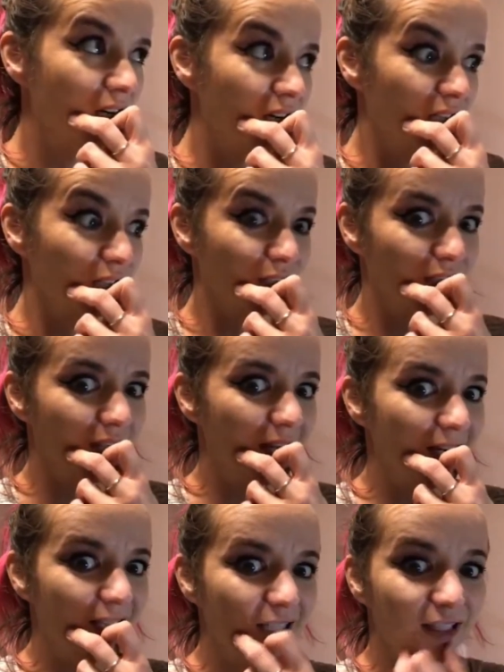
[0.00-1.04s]
there's a light
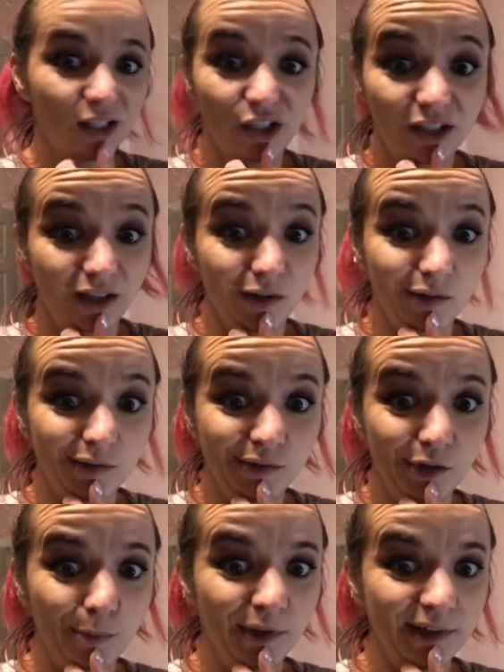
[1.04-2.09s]
at the end of this tunnel, no
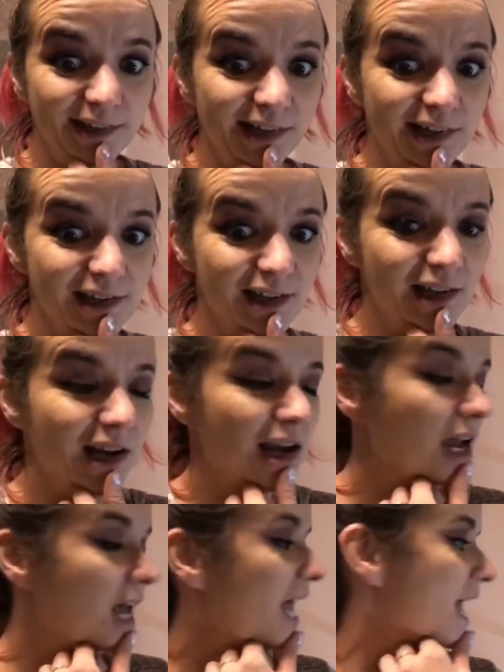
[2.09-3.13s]
pun intended.
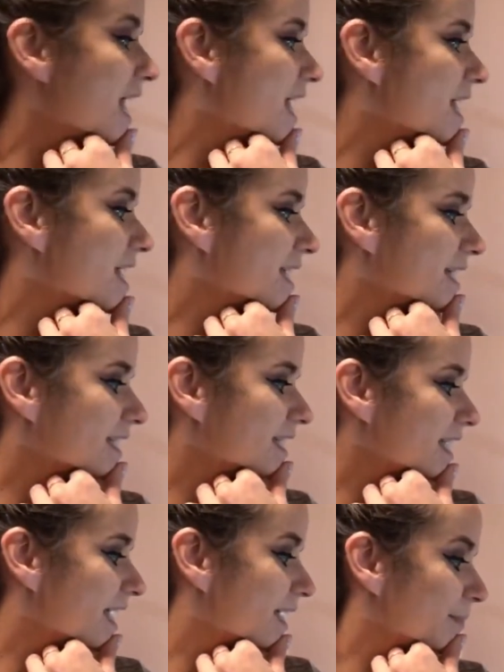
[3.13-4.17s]

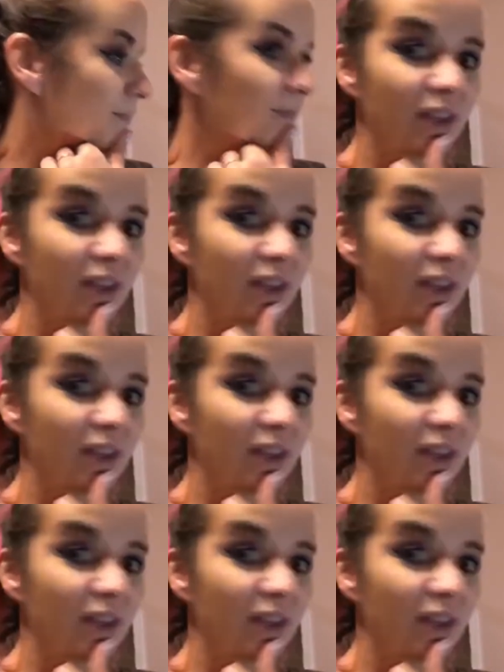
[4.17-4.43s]
And